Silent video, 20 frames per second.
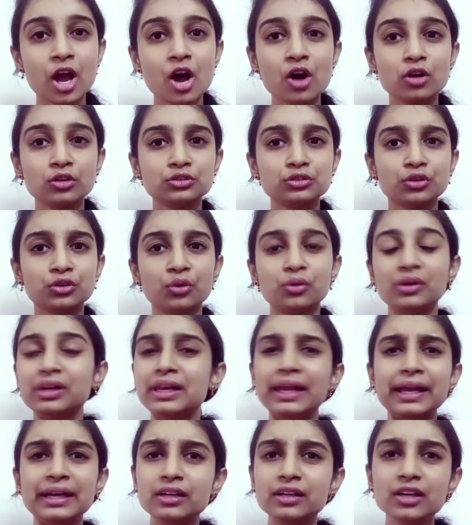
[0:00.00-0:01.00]
So
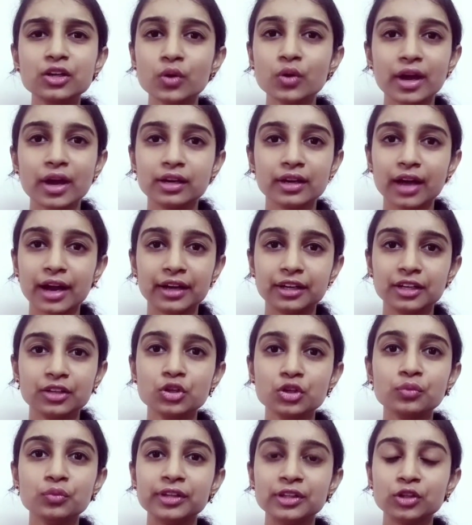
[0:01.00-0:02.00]
later you can continue
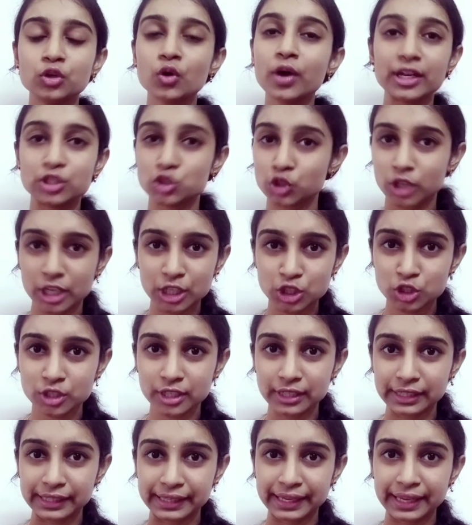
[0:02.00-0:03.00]
with your educational
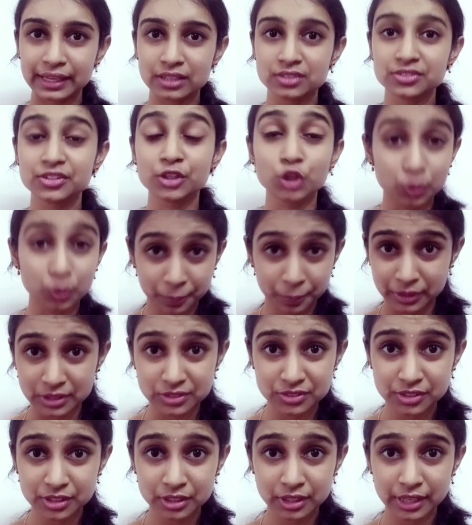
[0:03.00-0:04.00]
details, your
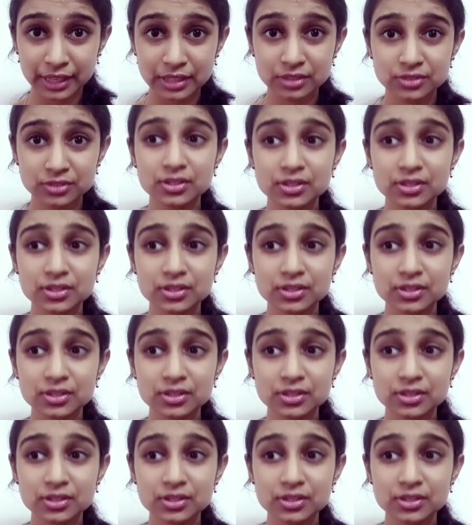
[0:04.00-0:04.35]
percentage,